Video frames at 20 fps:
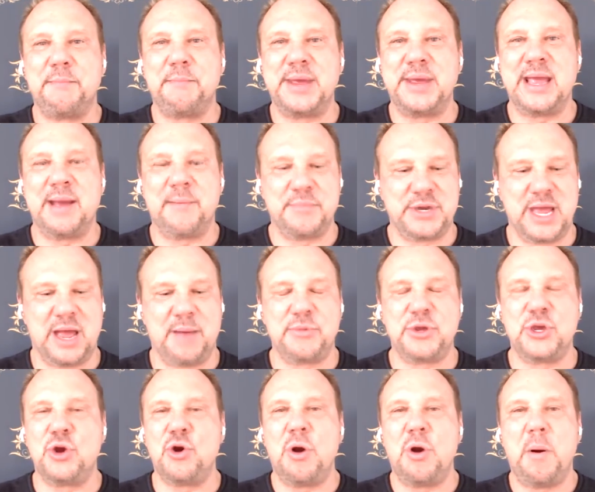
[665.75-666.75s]

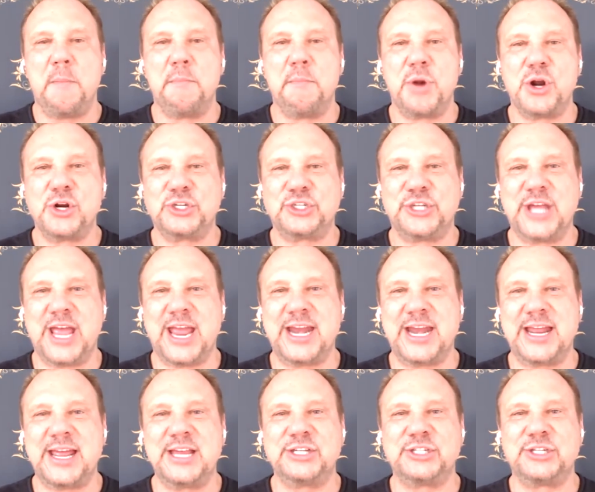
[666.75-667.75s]
BMW,
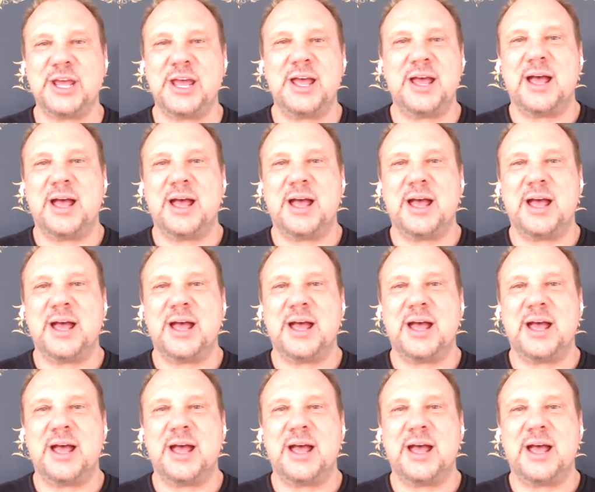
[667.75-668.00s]
Mercedes,